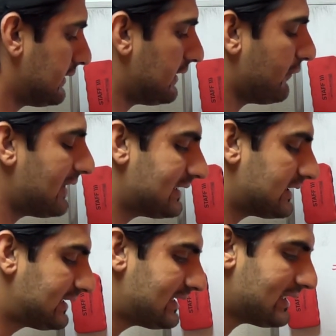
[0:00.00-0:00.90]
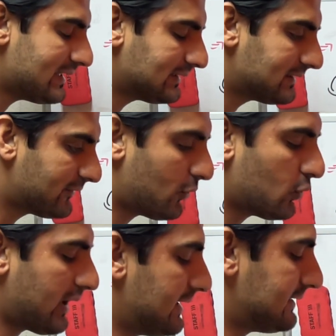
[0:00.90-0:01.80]
when the
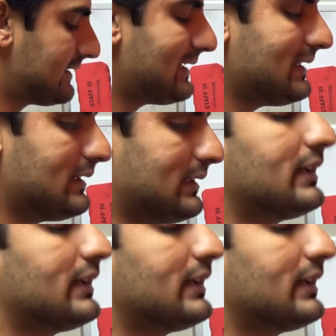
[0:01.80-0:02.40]
T4 and 3